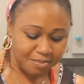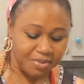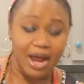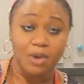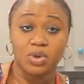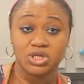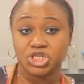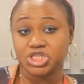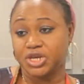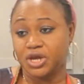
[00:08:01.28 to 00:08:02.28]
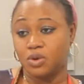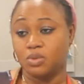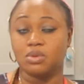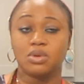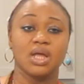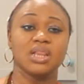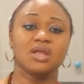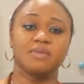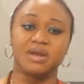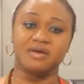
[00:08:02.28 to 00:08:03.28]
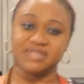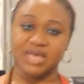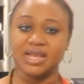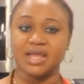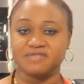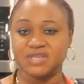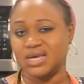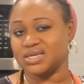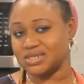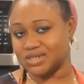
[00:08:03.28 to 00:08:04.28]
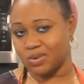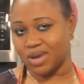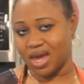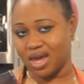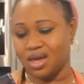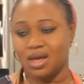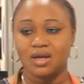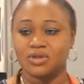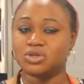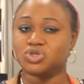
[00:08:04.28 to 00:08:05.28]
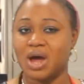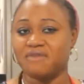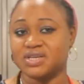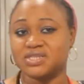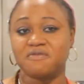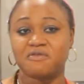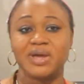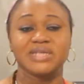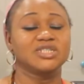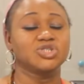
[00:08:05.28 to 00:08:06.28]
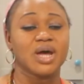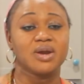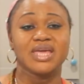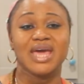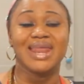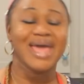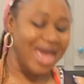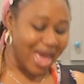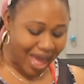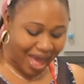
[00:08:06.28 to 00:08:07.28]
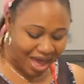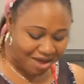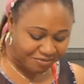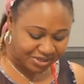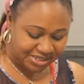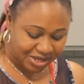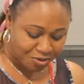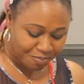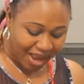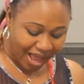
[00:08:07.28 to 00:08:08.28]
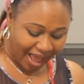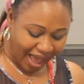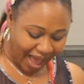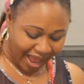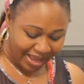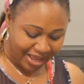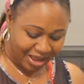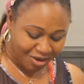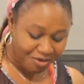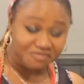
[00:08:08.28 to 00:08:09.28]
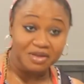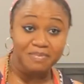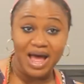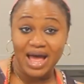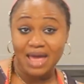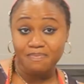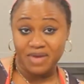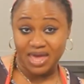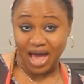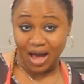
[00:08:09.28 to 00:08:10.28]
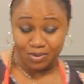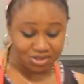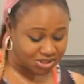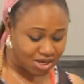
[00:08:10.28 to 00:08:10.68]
But I want you to know a little bit of skin left in it is okay. Don't drive yourself crazy trying to get every single black eye of the black eyed pea out.